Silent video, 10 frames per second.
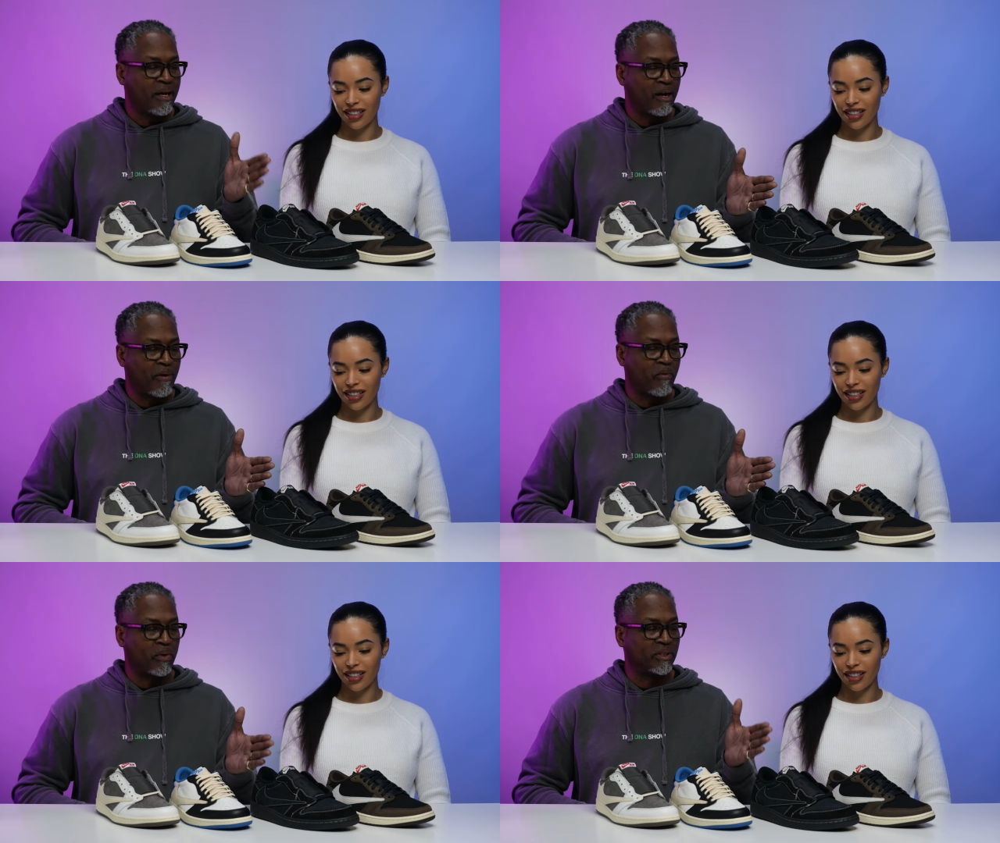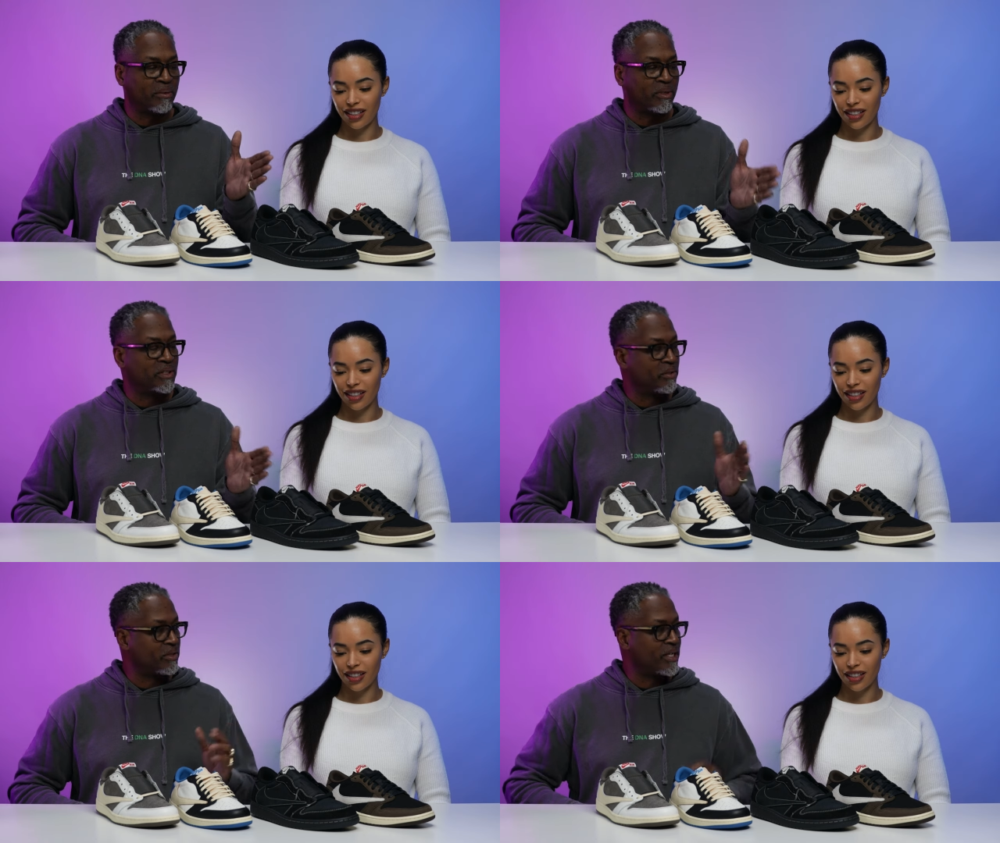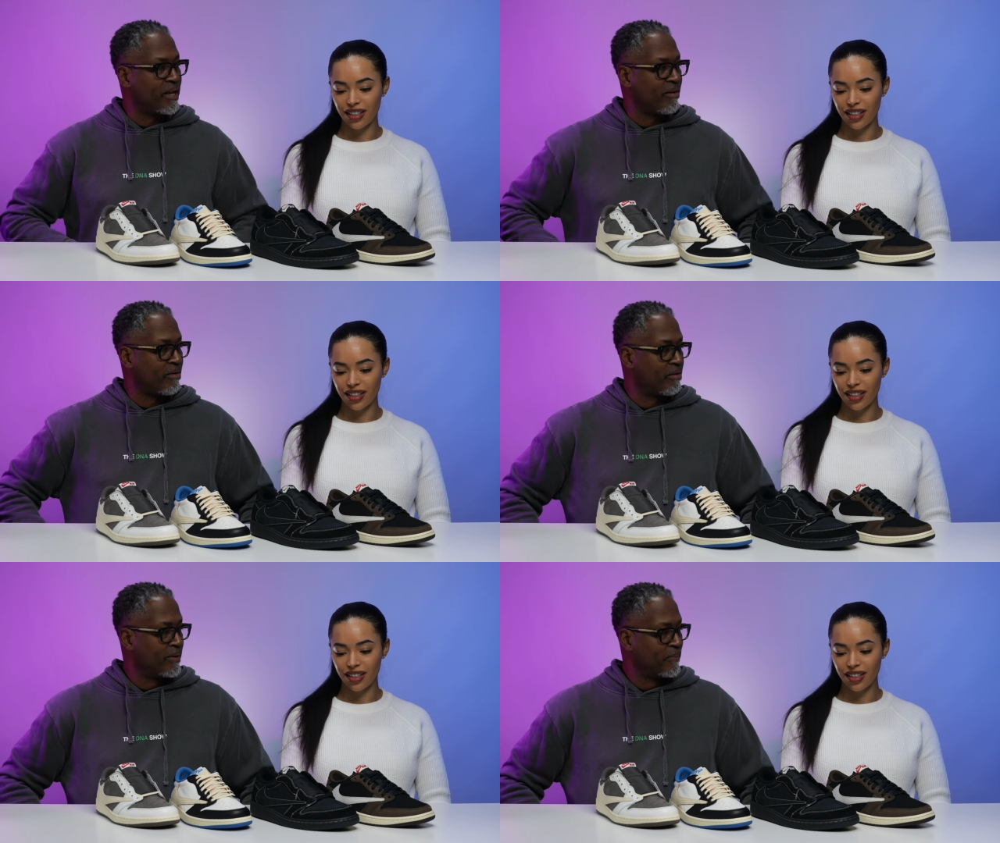Speaker 1: Air Force, it would still
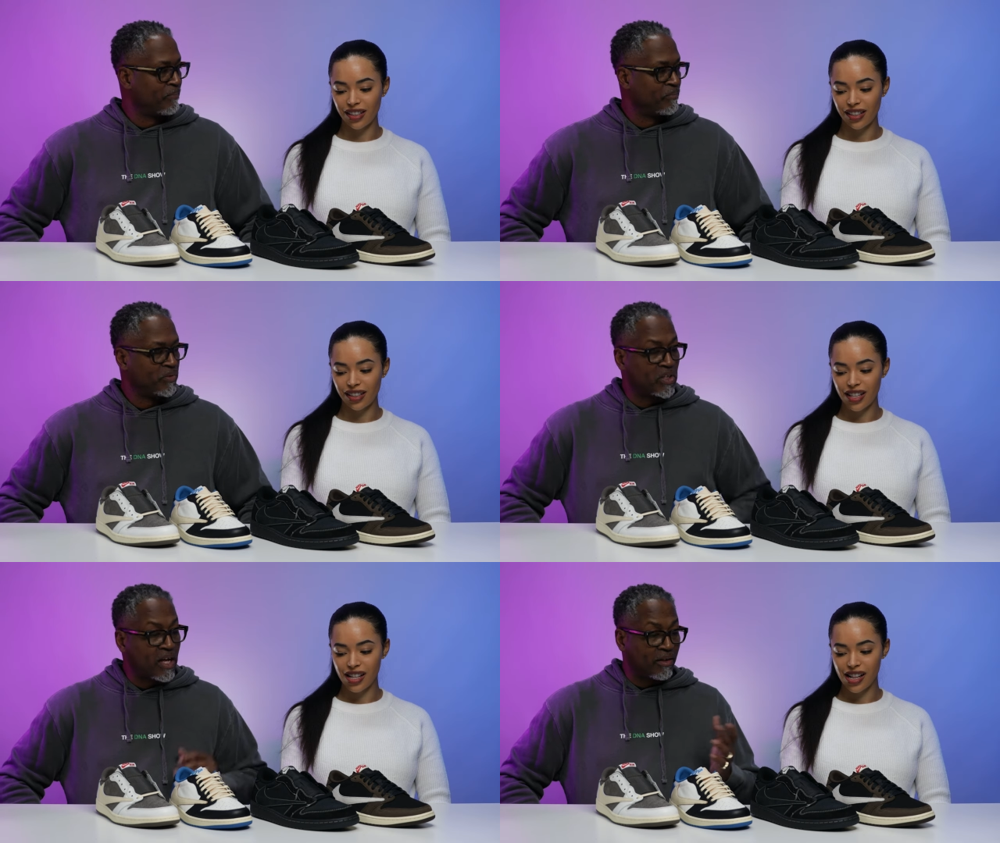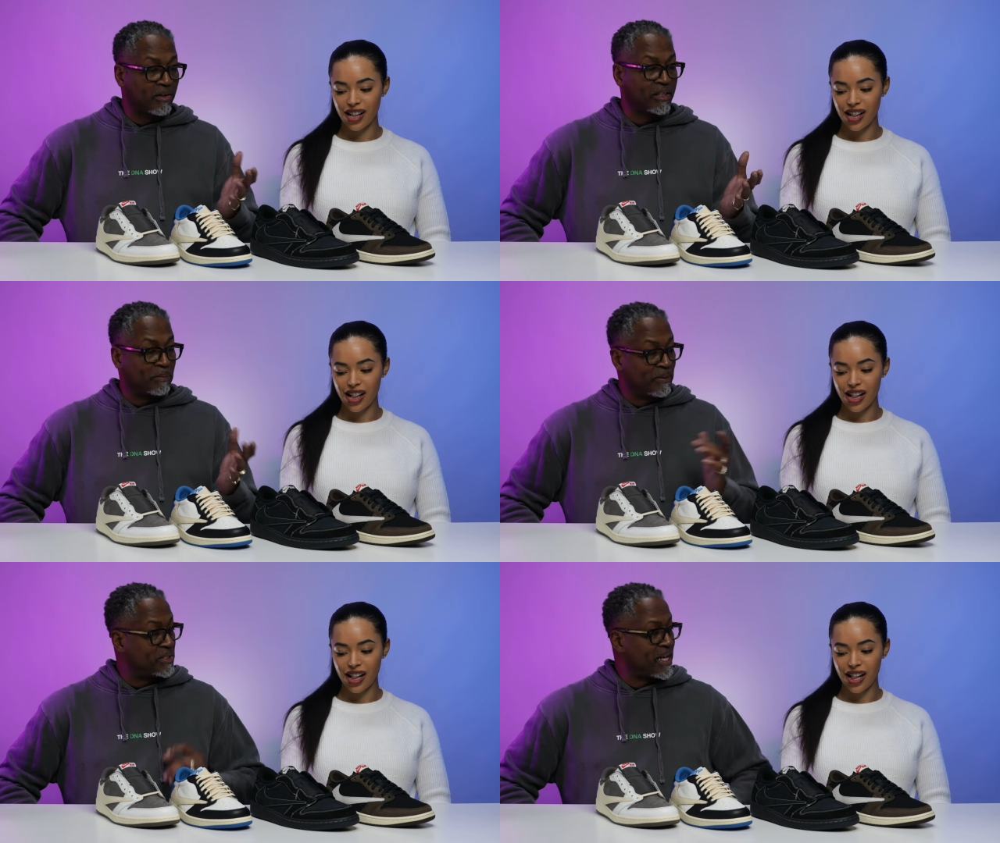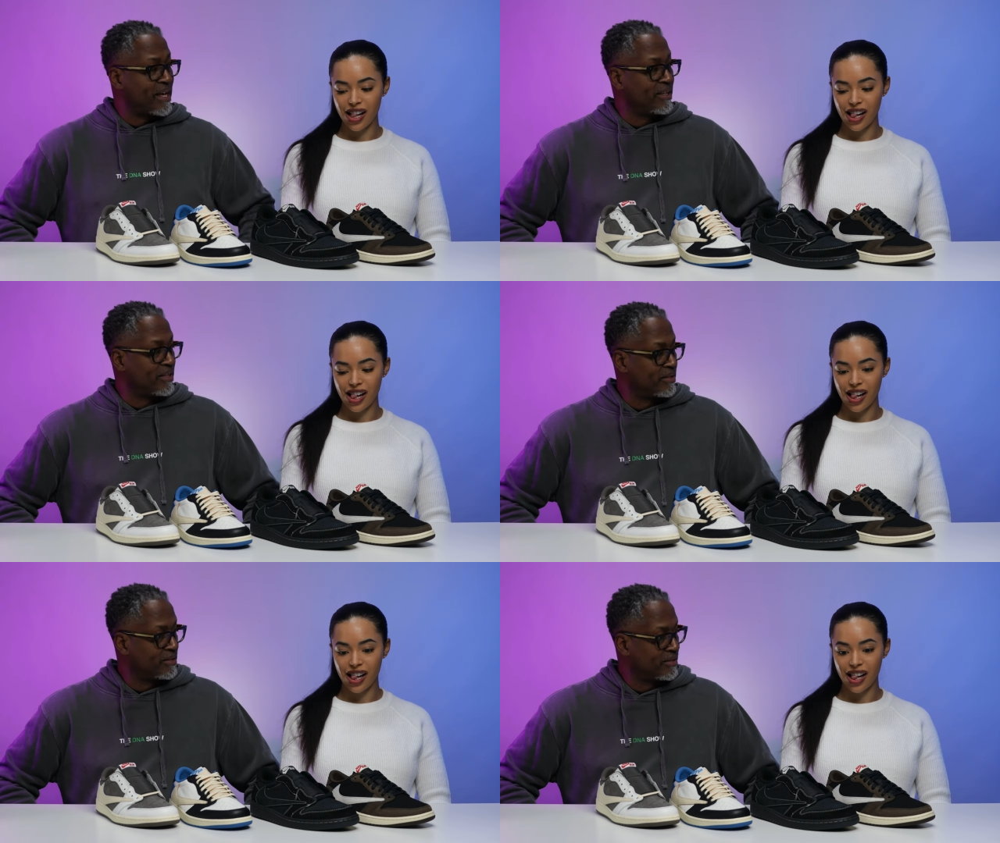sell. Look how long it's been
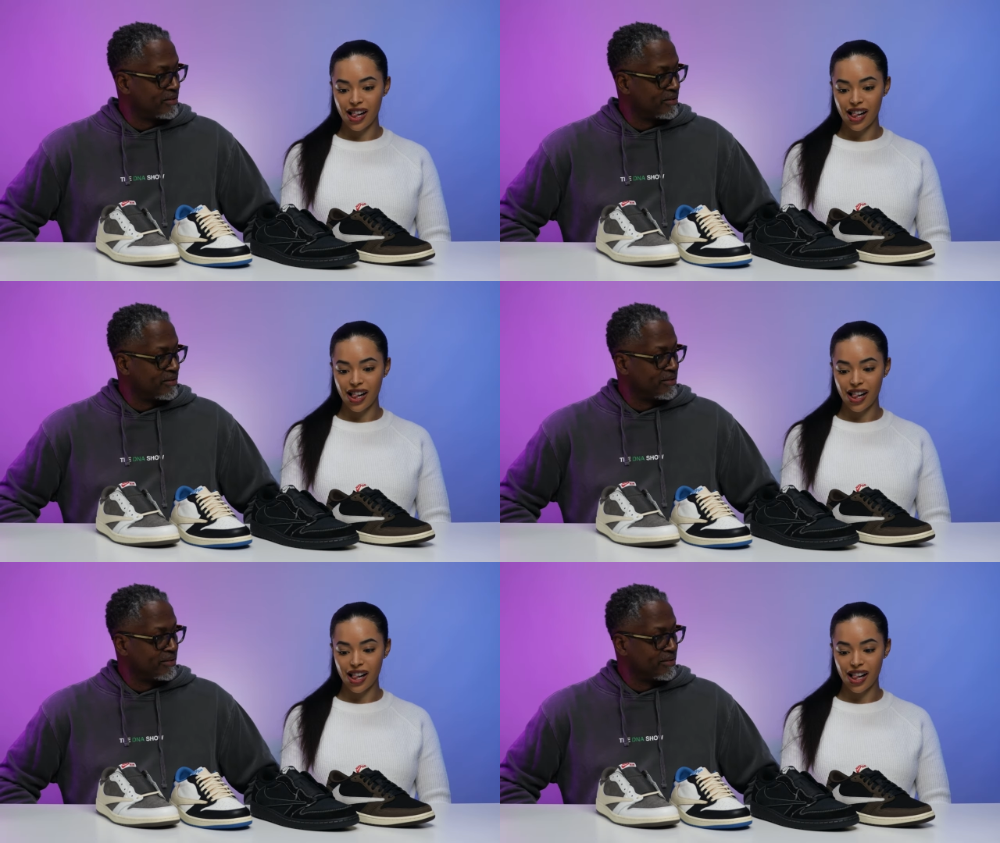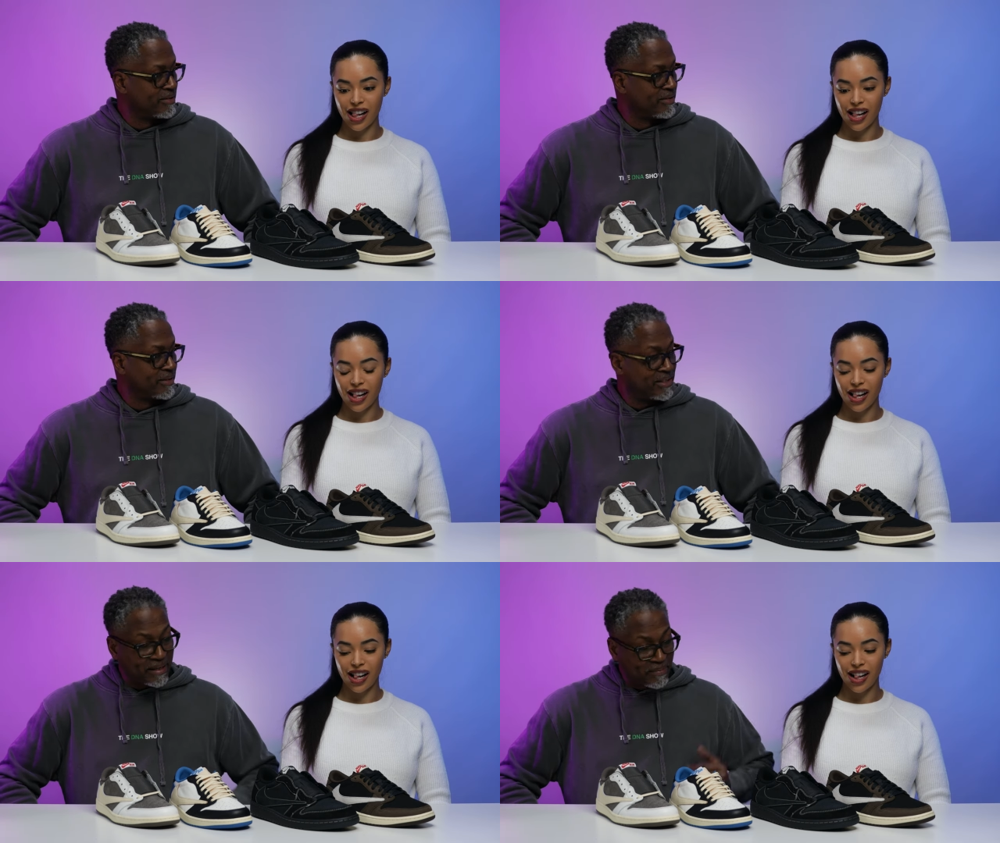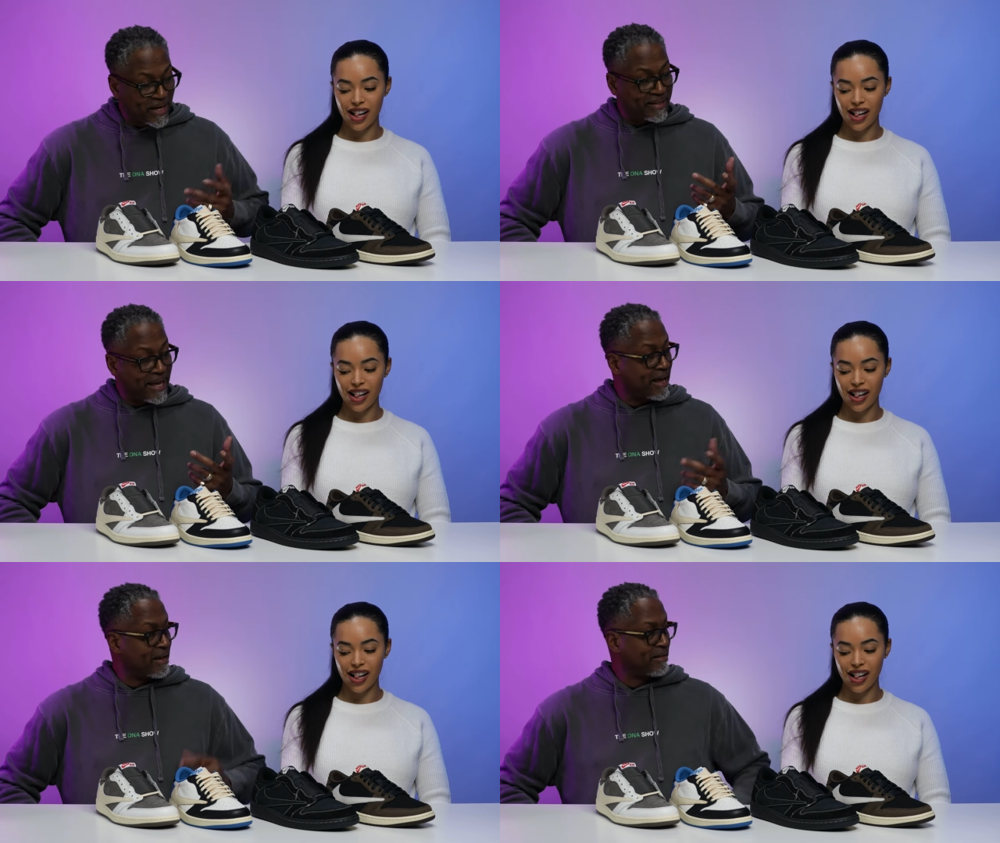selling. Think about
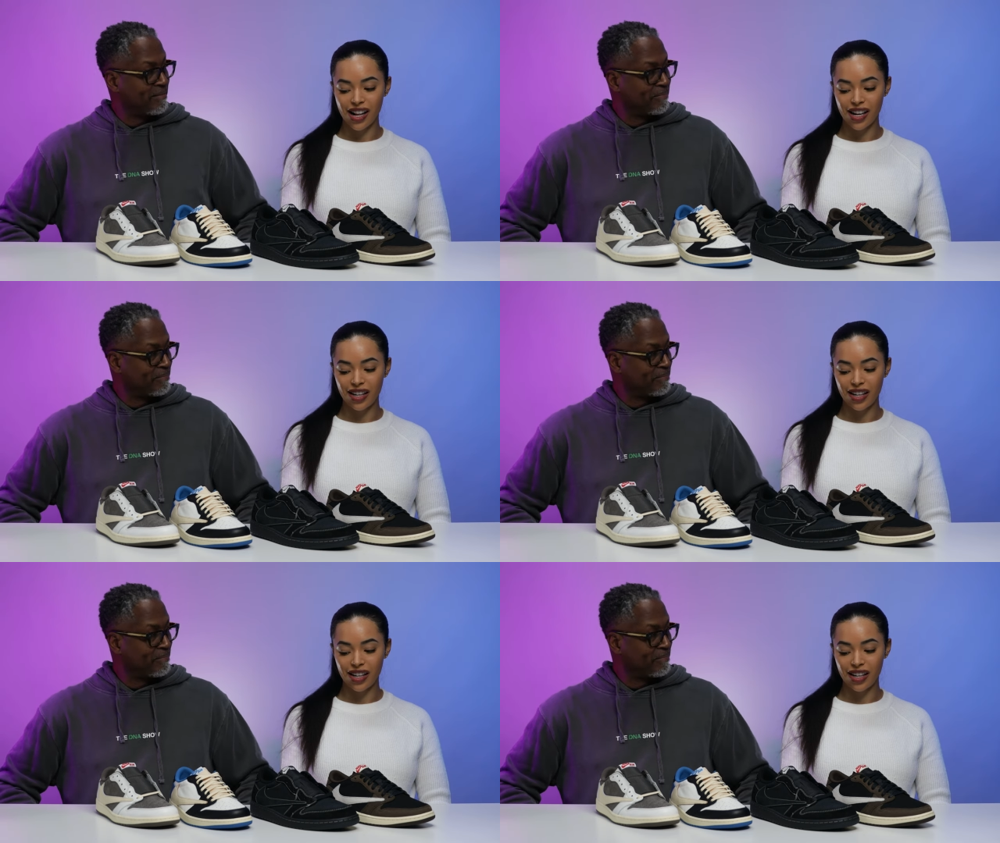that.